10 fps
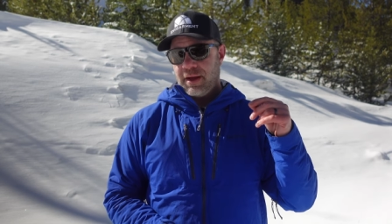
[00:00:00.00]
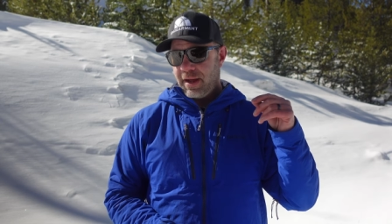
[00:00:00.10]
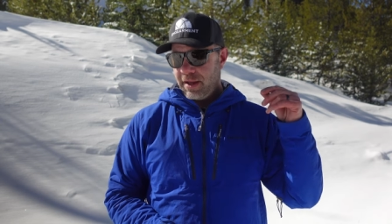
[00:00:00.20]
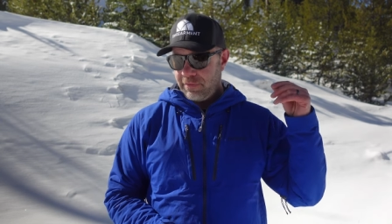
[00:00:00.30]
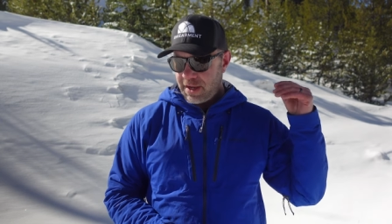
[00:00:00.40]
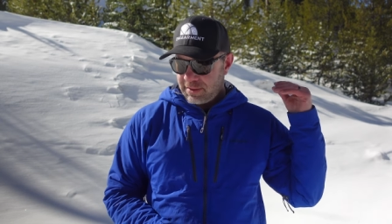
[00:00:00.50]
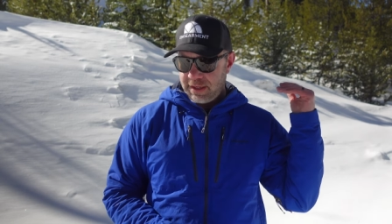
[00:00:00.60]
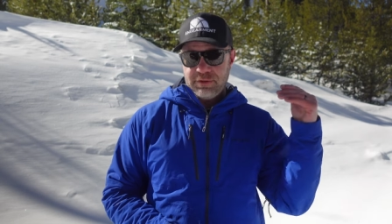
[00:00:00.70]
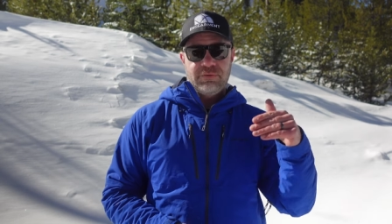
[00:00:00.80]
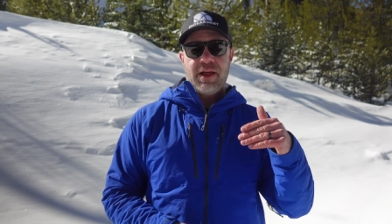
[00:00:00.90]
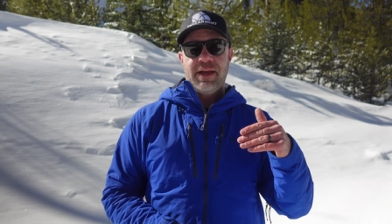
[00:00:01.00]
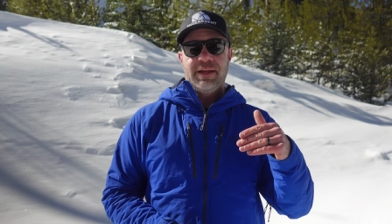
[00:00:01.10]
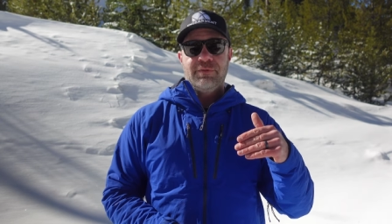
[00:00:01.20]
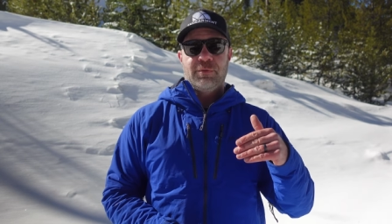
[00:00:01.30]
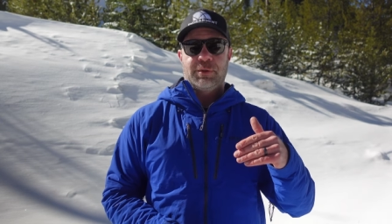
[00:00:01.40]
I have had things fly
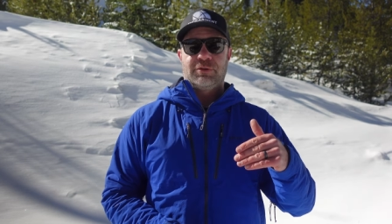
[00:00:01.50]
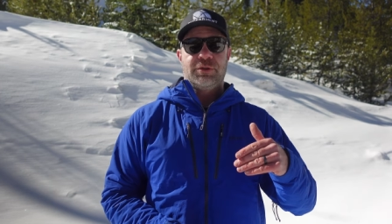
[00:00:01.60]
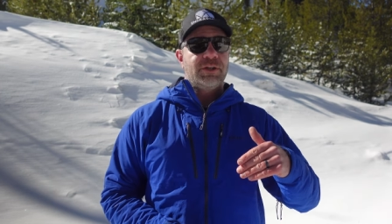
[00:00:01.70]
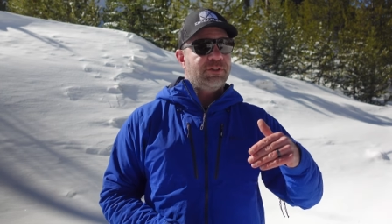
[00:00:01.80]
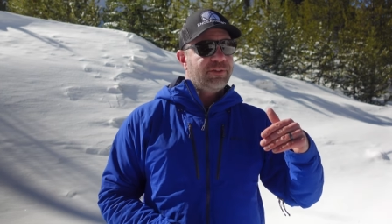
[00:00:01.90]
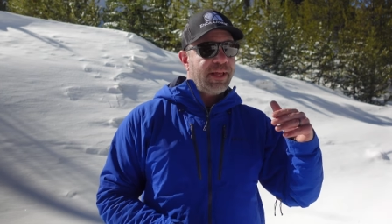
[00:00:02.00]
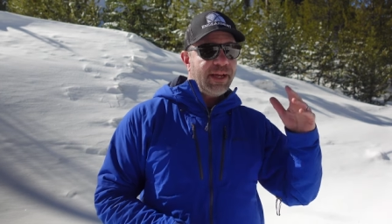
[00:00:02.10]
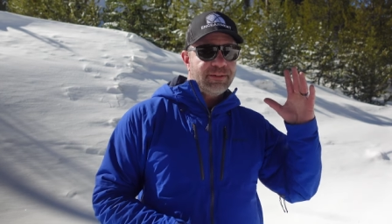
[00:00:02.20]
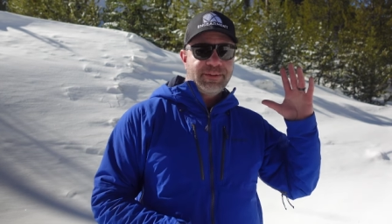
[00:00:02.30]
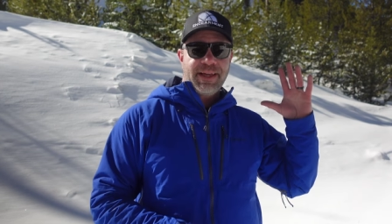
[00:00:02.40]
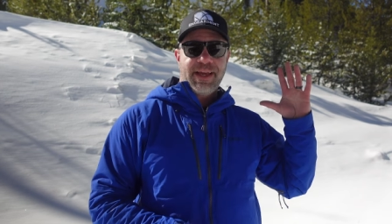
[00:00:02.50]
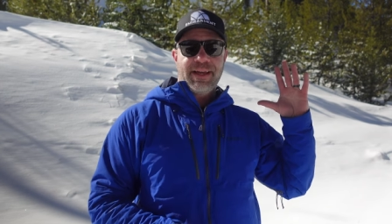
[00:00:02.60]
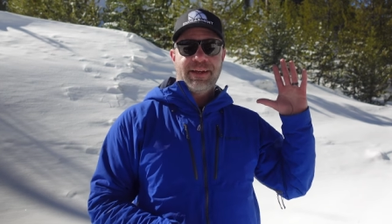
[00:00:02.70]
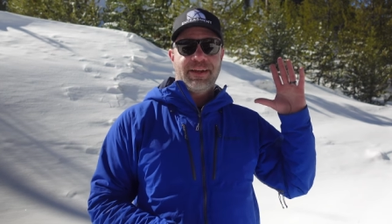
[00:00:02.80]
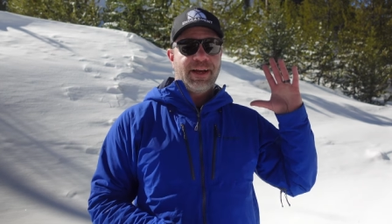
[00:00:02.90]
in from construction sites
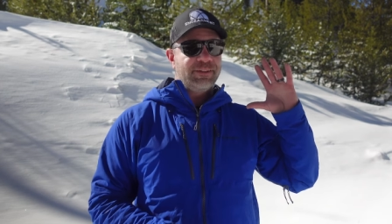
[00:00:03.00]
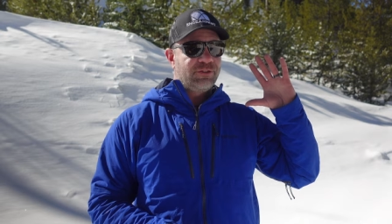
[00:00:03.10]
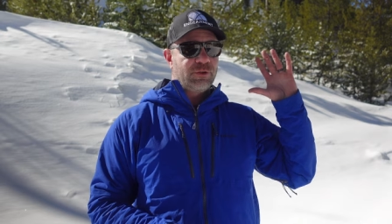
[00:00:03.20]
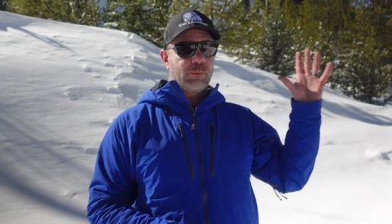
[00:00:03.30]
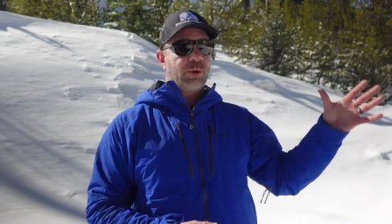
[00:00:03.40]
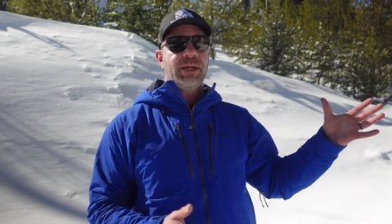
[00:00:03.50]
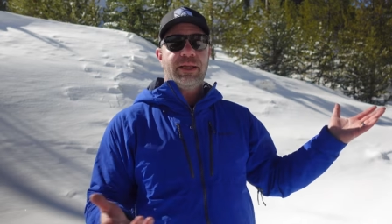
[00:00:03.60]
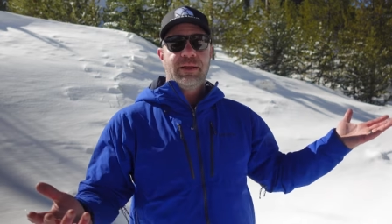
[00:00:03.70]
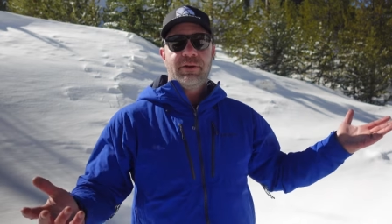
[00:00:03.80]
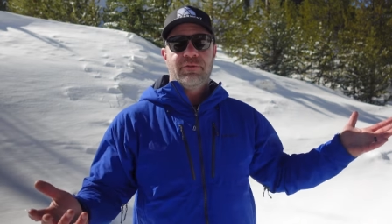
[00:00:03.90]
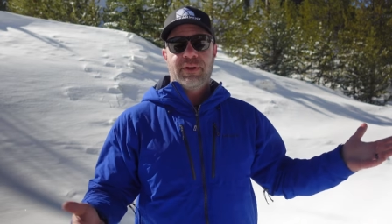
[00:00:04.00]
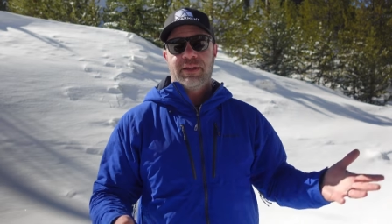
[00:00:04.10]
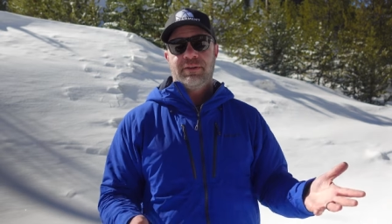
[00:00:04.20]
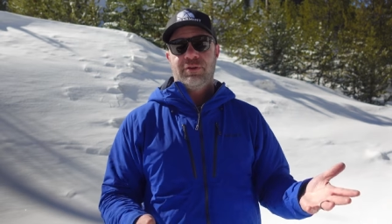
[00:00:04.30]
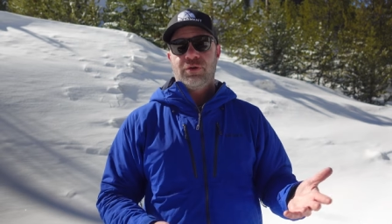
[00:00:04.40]
and just debris
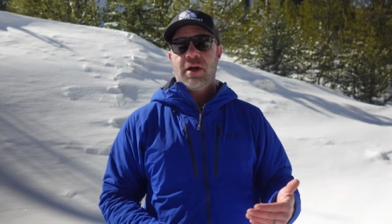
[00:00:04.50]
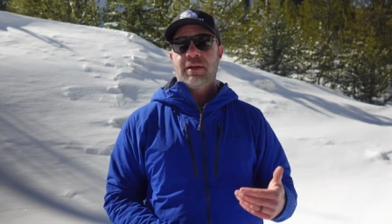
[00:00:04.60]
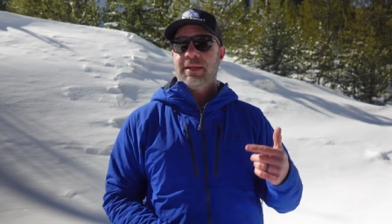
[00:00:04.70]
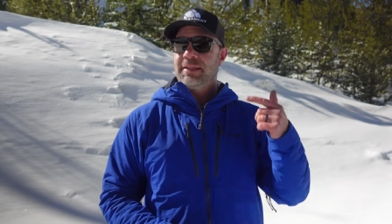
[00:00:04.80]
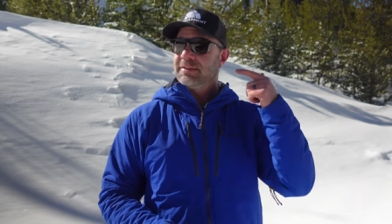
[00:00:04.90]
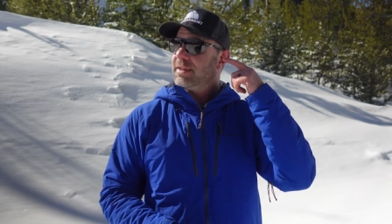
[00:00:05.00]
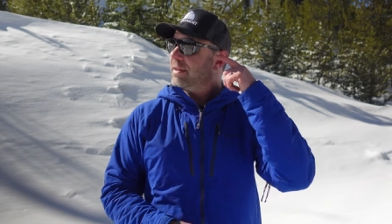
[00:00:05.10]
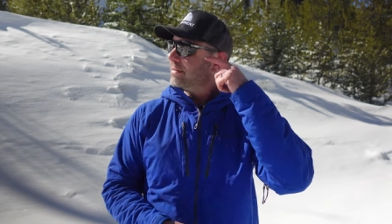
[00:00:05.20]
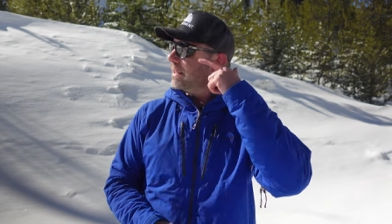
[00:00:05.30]
flying to the truck, and it's nice